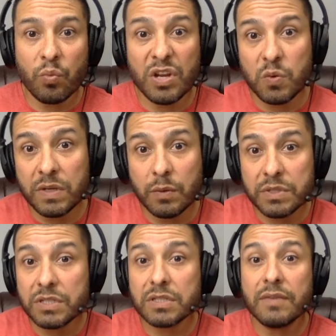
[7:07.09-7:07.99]
what you did
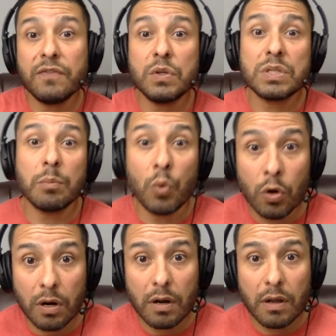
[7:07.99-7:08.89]
was just confuse them
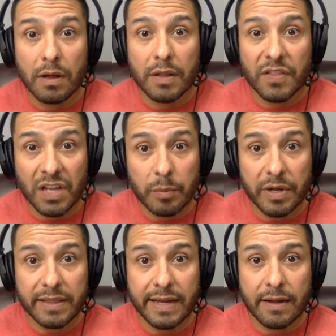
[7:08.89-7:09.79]
more. Think
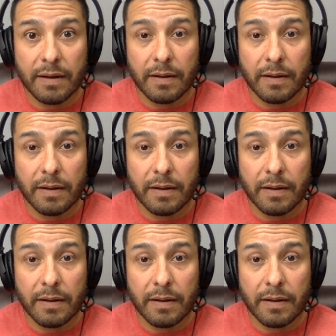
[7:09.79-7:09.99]
about that.